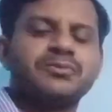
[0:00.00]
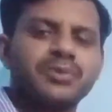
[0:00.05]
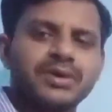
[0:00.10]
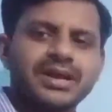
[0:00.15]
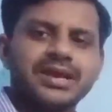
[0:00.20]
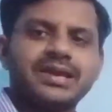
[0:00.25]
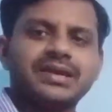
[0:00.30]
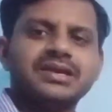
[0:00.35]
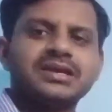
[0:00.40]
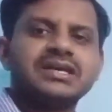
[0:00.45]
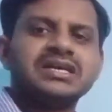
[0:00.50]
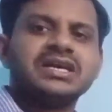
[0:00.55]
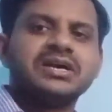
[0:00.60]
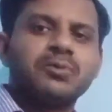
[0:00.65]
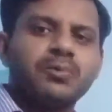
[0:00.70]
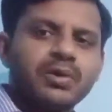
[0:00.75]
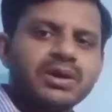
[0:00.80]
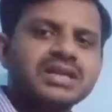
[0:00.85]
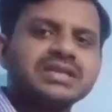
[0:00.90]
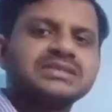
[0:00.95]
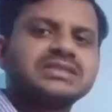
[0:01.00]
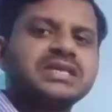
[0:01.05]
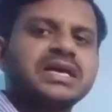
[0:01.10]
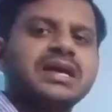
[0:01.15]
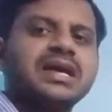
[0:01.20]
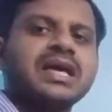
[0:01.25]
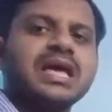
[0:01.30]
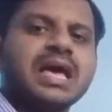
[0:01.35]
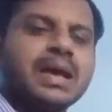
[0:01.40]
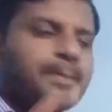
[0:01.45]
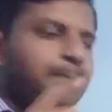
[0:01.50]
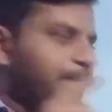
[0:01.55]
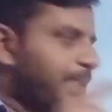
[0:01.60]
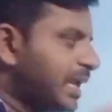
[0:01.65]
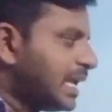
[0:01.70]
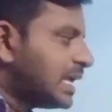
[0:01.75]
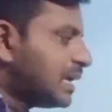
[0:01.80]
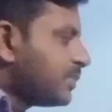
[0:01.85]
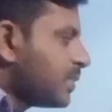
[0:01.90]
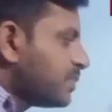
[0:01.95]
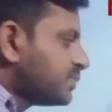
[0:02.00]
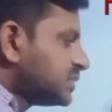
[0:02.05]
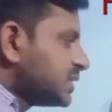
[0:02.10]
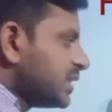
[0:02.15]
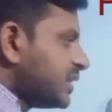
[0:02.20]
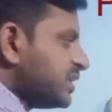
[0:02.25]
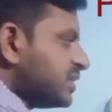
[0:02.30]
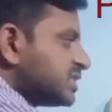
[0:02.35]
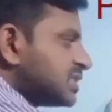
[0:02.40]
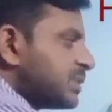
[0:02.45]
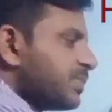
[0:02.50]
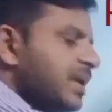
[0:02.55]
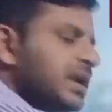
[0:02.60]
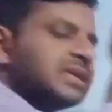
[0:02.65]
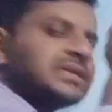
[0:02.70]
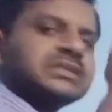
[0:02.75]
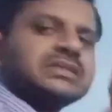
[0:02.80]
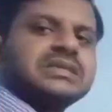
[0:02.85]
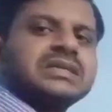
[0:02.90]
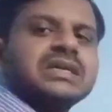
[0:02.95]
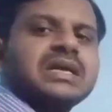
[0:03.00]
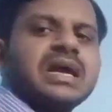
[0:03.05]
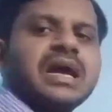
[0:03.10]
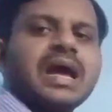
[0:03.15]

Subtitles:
Okay, one is the PMMC instruments